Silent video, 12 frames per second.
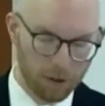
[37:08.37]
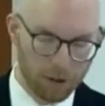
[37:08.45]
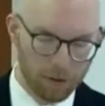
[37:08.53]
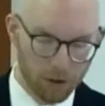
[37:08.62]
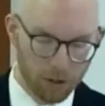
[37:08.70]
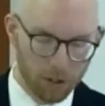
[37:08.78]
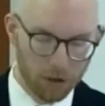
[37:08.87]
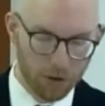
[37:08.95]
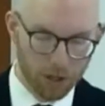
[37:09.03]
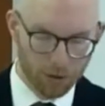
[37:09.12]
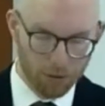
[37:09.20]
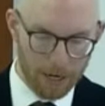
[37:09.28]
Look at verse
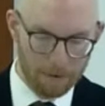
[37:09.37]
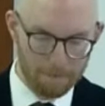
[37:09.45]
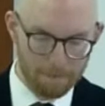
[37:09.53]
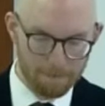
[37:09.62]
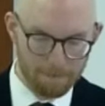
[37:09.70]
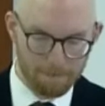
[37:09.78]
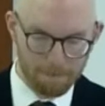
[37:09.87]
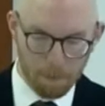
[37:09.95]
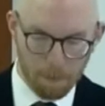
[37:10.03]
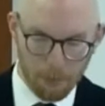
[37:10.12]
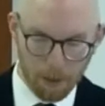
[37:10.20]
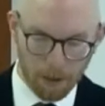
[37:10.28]
33.
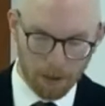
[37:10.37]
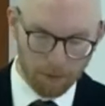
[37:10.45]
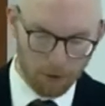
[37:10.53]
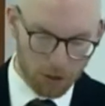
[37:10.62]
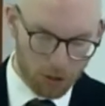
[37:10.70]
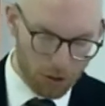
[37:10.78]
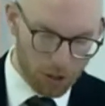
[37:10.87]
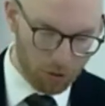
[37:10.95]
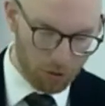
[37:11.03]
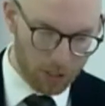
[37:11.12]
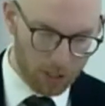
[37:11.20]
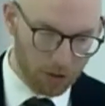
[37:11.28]
Verse
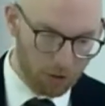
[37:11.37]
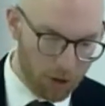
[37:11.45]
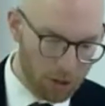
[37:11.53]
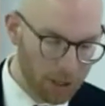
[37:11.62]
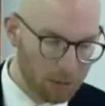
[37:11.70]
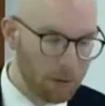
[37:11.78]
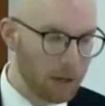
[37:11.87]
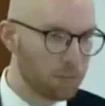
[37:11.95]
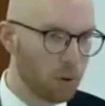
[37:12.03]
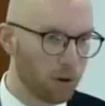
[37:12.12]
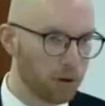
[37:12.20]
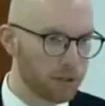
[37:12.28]
33 is incredibly
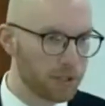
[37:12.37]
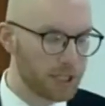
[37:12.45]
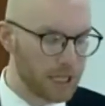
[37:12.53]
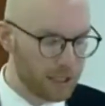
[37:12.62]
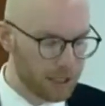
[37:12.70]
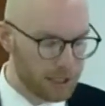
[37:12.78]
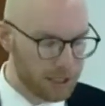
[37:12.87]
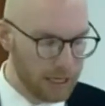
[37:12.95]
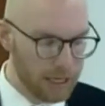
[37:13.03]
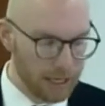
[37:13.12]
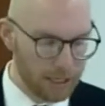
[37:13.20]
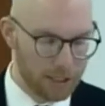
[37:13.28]
important to see
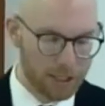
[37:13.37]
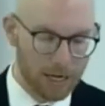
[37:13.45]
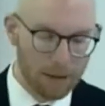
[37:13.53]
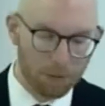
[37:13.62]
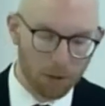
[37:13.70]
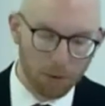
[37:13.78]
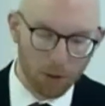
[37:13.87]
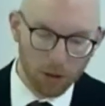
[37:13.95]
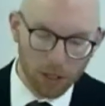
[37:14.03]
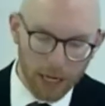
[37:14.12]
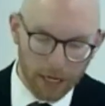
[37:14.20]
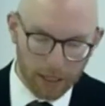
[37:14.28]
this
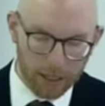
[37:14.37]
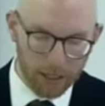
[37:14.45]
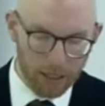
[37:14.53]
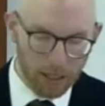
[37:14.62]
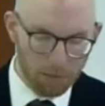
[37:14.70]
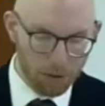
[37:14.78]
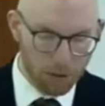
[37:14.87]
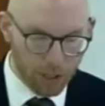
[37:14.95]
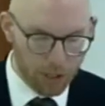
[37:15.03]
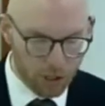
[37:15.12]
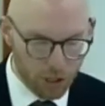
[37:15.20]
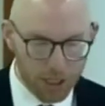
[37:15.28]
inseparable link
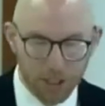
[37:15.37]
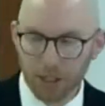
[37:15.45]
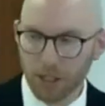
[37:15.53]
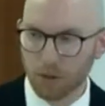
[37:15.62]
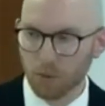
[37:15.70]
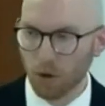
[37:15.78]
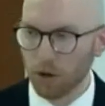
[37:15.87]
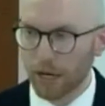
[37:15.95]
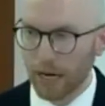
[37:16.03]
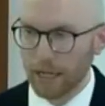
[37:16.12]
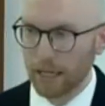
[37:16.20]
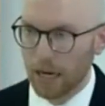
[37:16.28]
between Jesus'
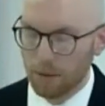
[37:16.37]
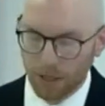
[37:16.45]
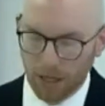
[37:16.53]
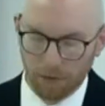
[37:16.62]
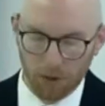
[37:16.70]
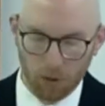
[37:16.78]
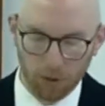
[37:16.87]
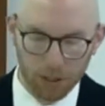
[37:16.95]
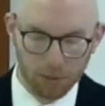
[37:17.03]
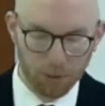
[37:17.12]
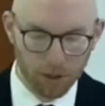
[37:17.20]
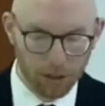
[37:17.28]
work and the coming of the
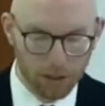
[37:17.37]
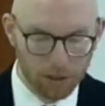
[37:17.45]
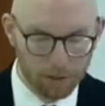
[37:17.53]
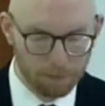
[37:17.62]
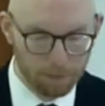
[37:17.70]
Holy Spirit.